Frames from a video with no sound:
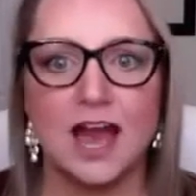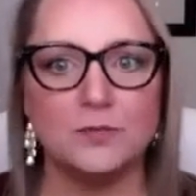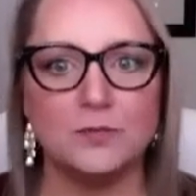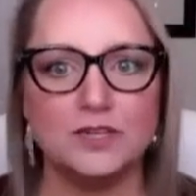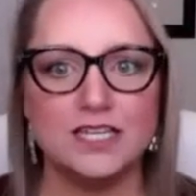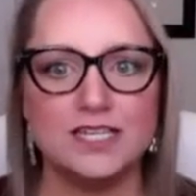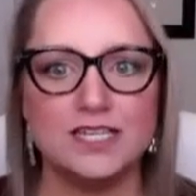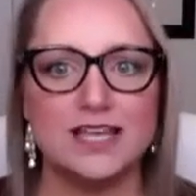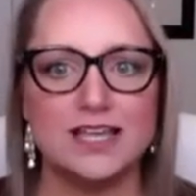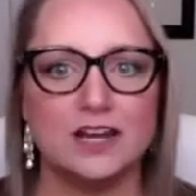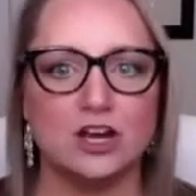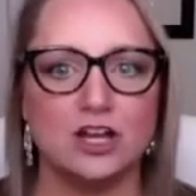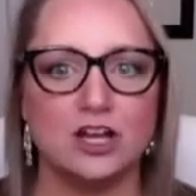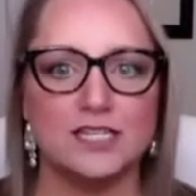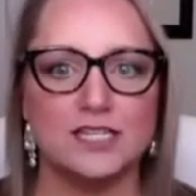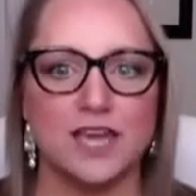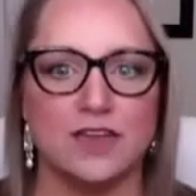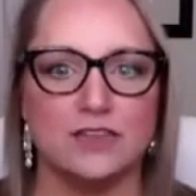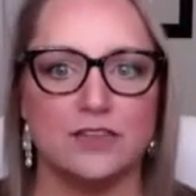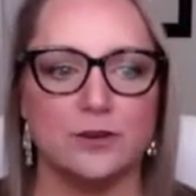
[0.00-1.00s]
How many is that
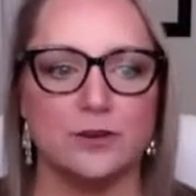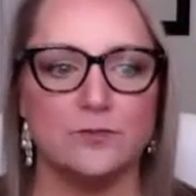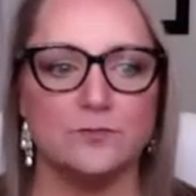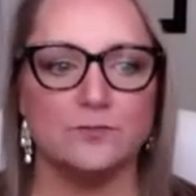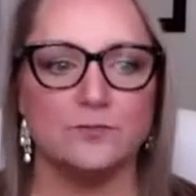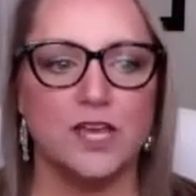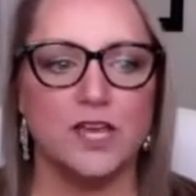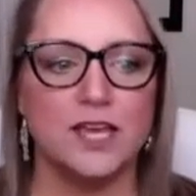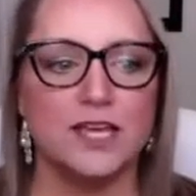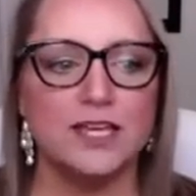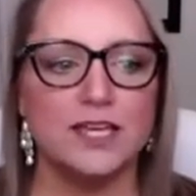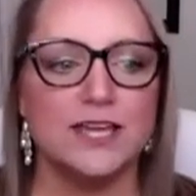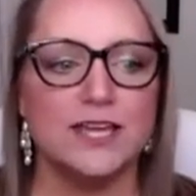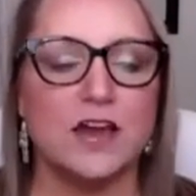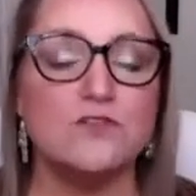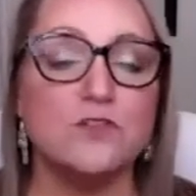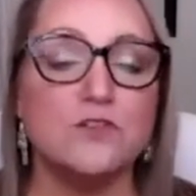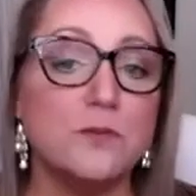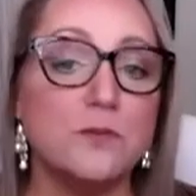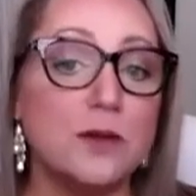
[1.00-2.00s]
all together?
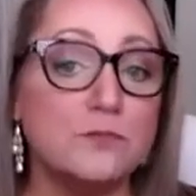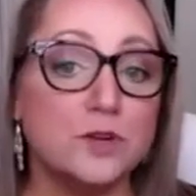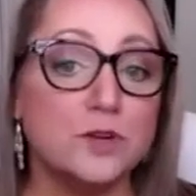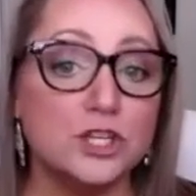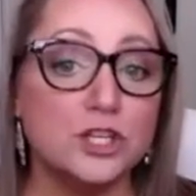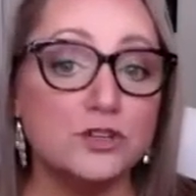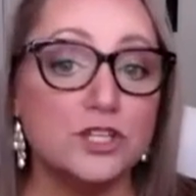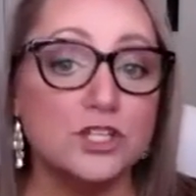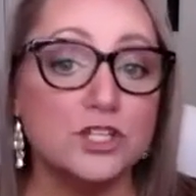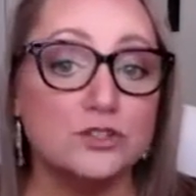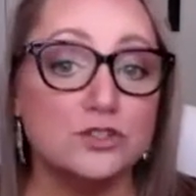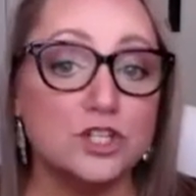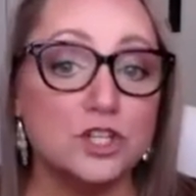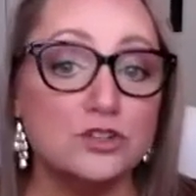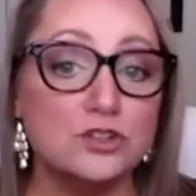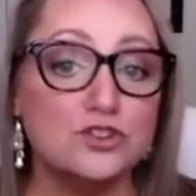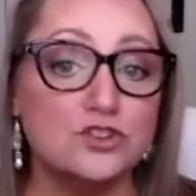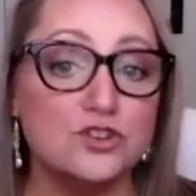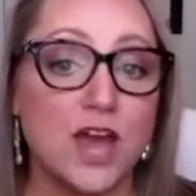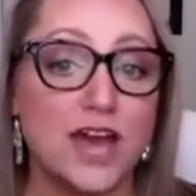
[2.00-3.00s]
Now remember, you can do
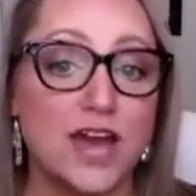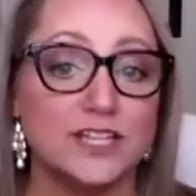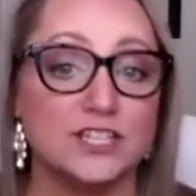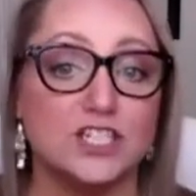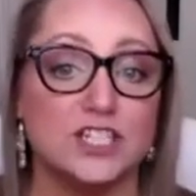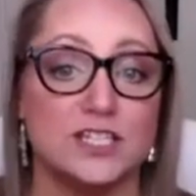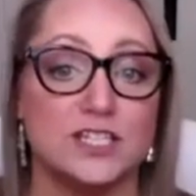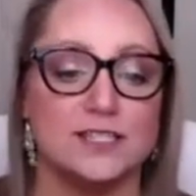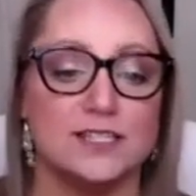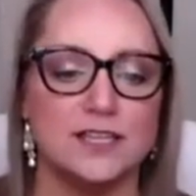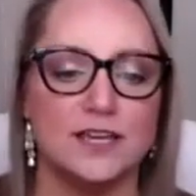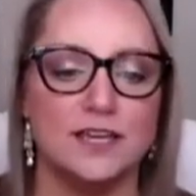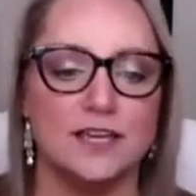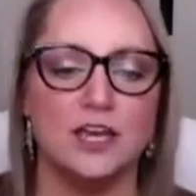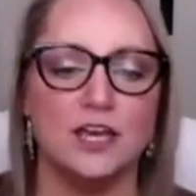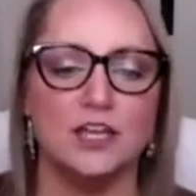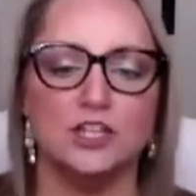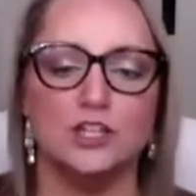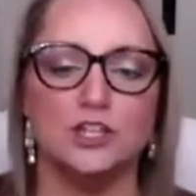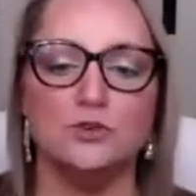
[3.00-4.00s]
2 strategies.
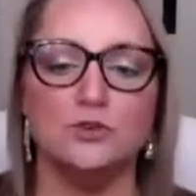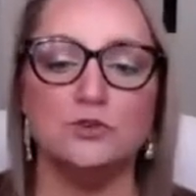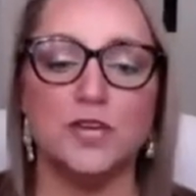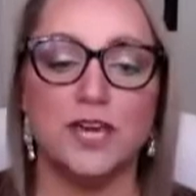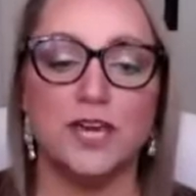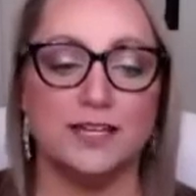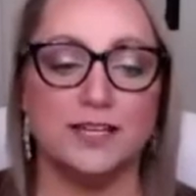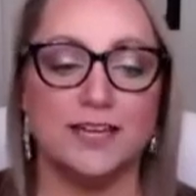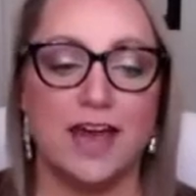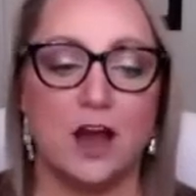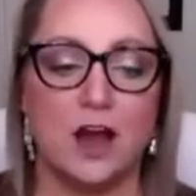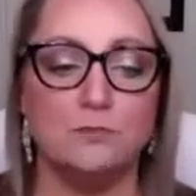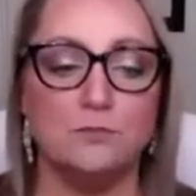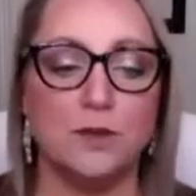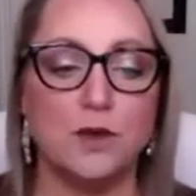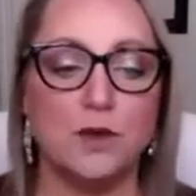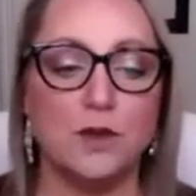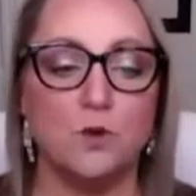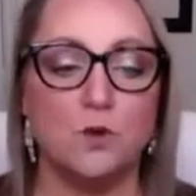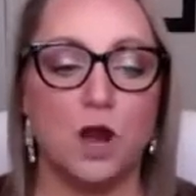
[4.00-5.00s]
You can
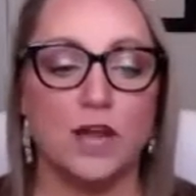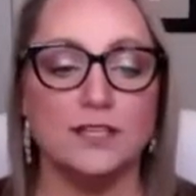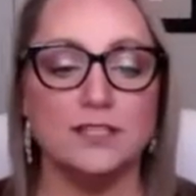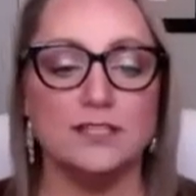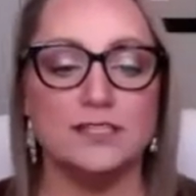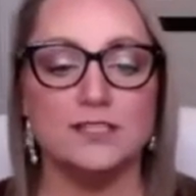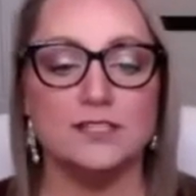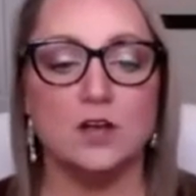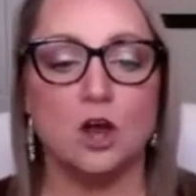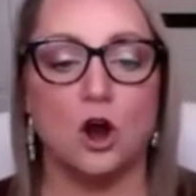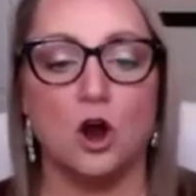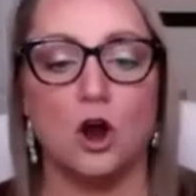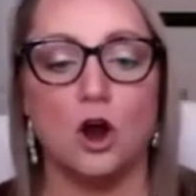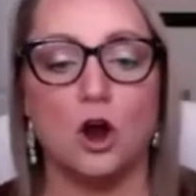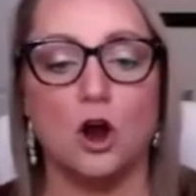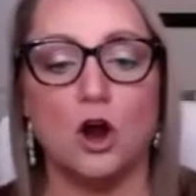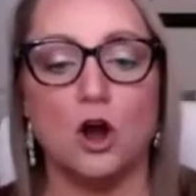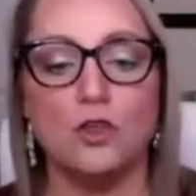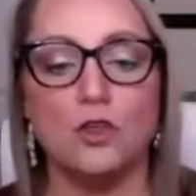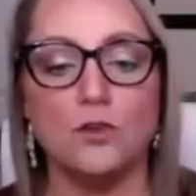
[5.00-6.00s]
count by ones
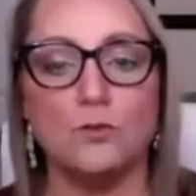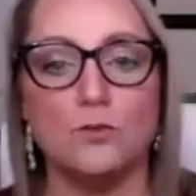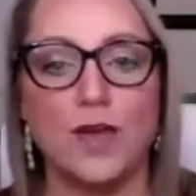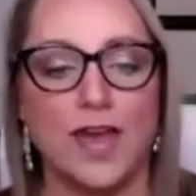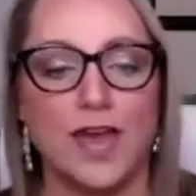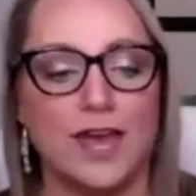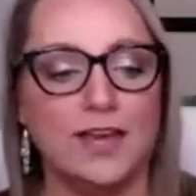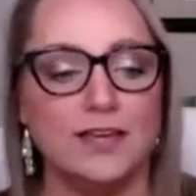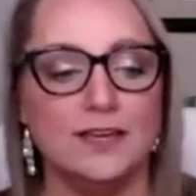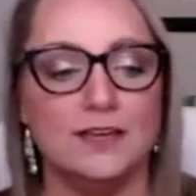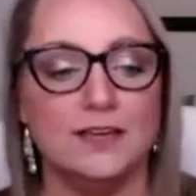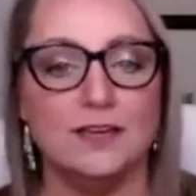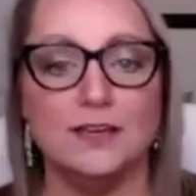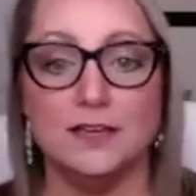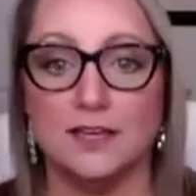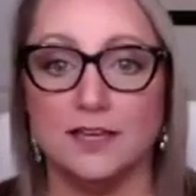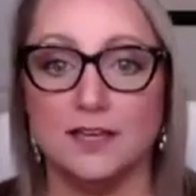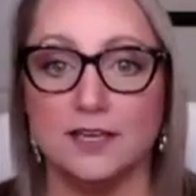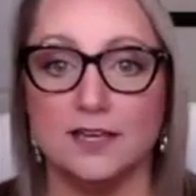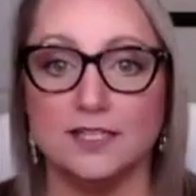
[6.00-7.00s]
all the way
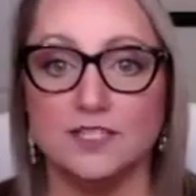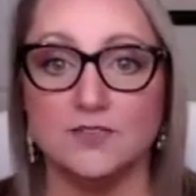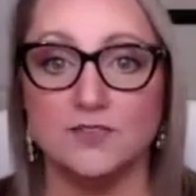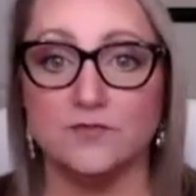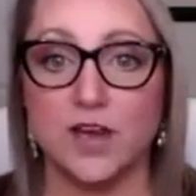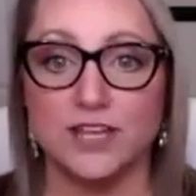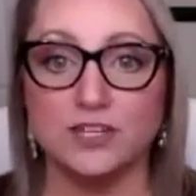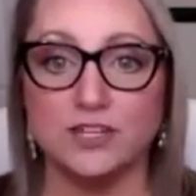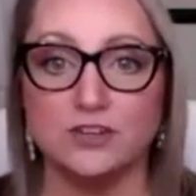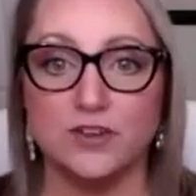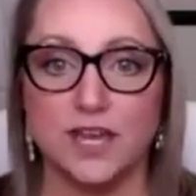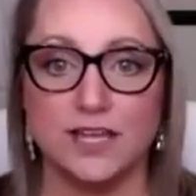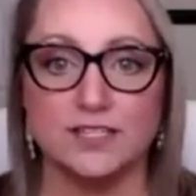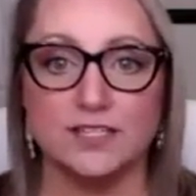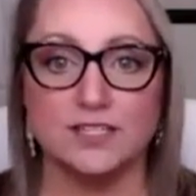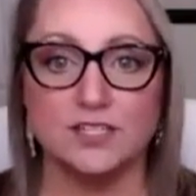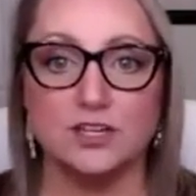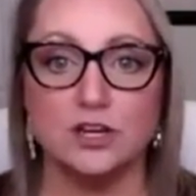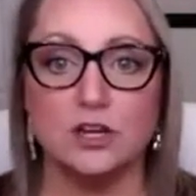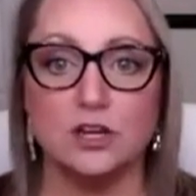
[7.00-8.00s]
to find your
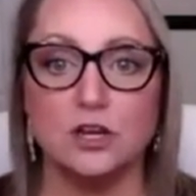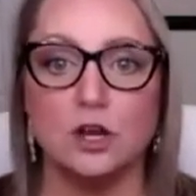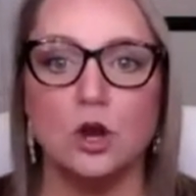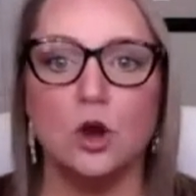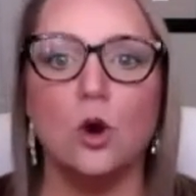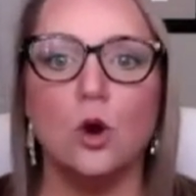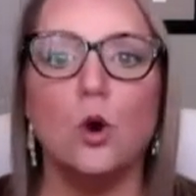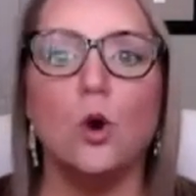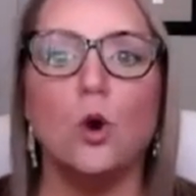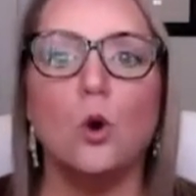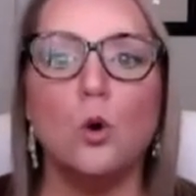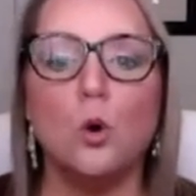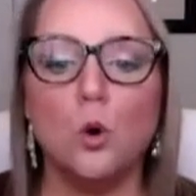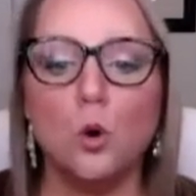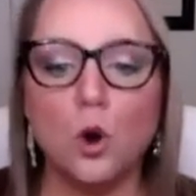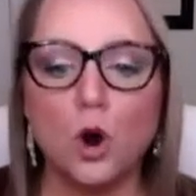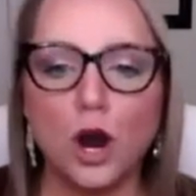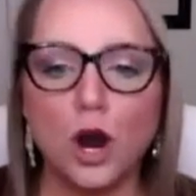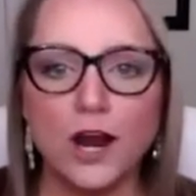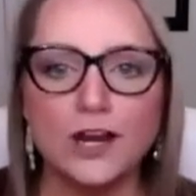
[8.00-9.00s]
answer,
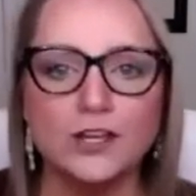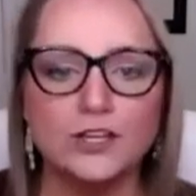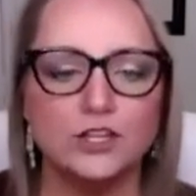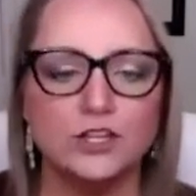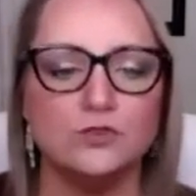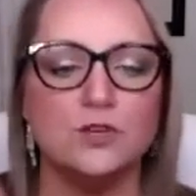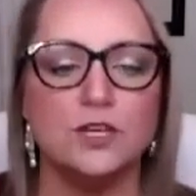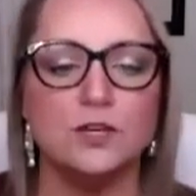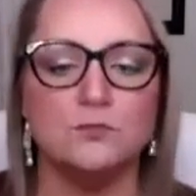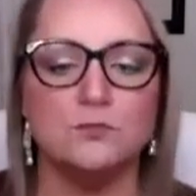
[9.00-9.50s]
or you